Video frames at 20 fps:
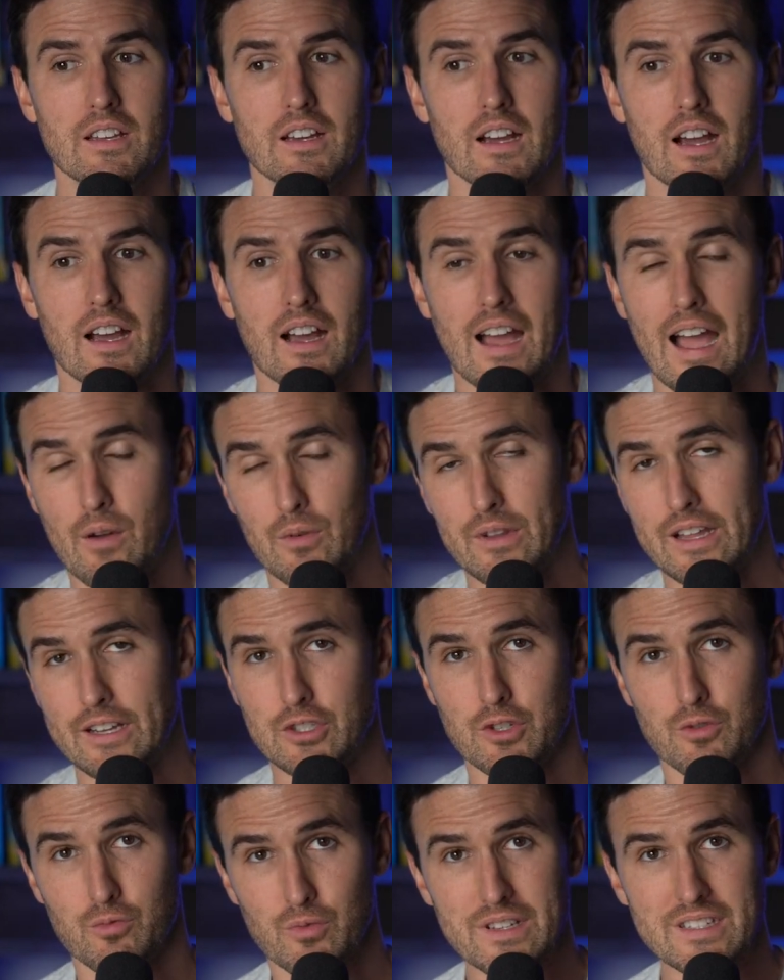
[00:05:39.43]
uh, I will
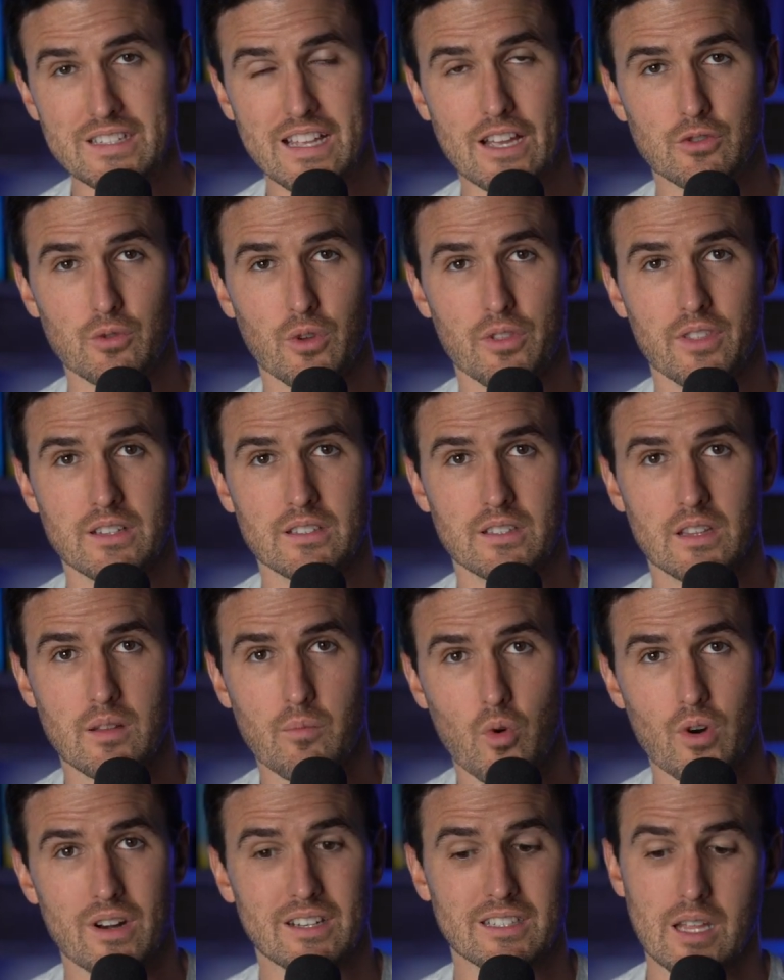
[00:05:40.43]
actually reschedule things in the
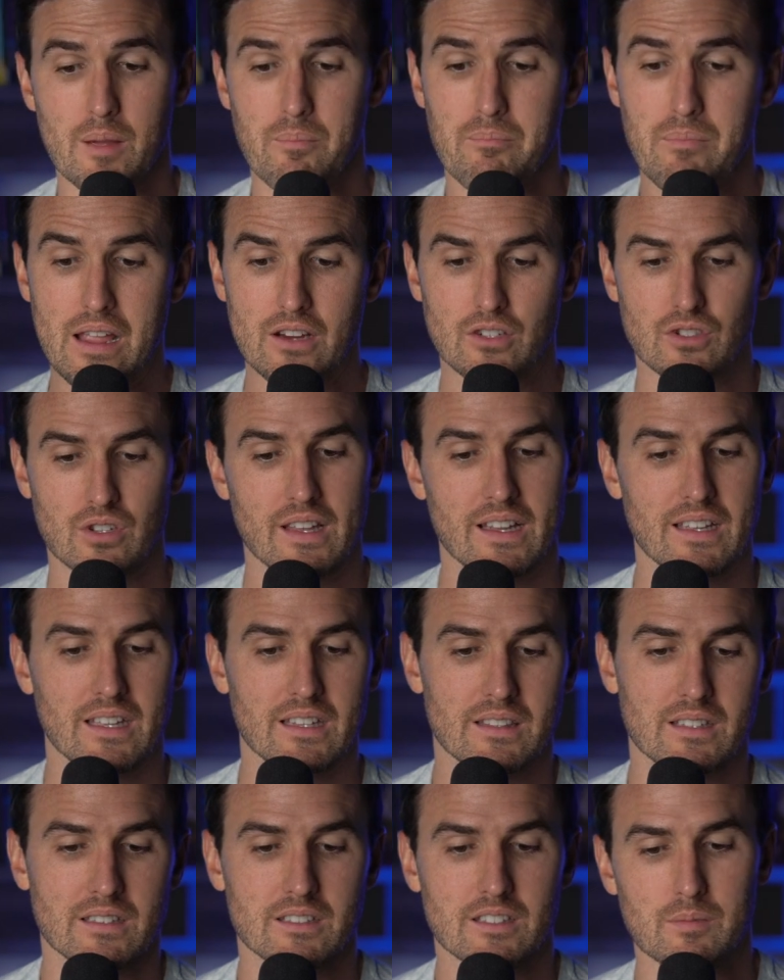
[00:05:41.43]
morning to make sure that I
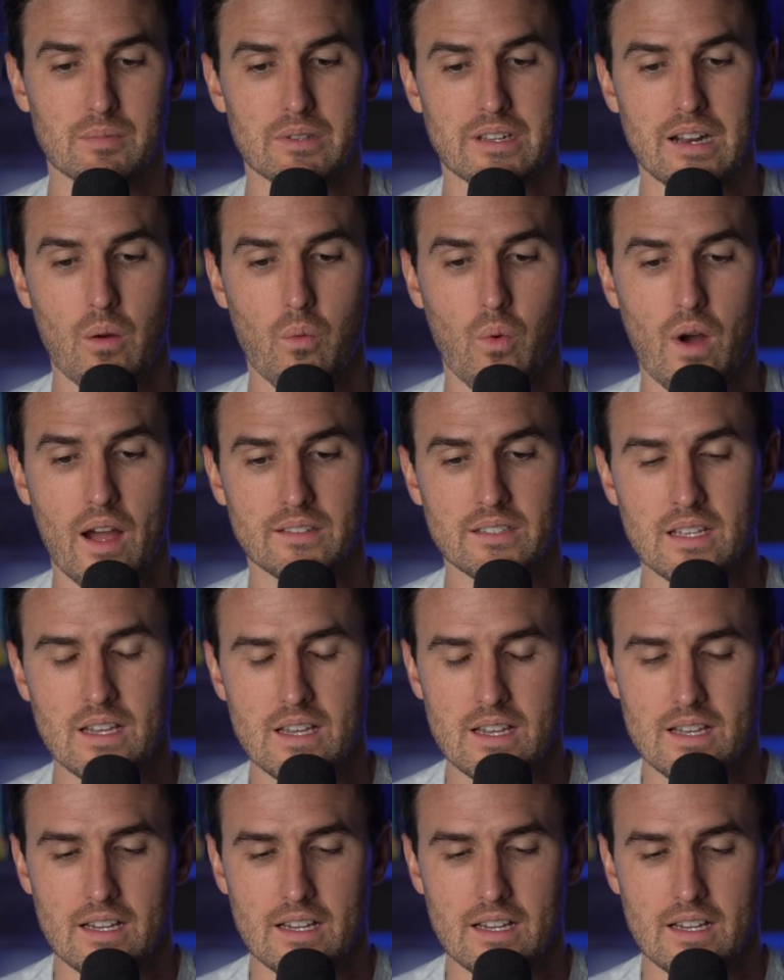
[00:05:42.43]
get the sleep that I want.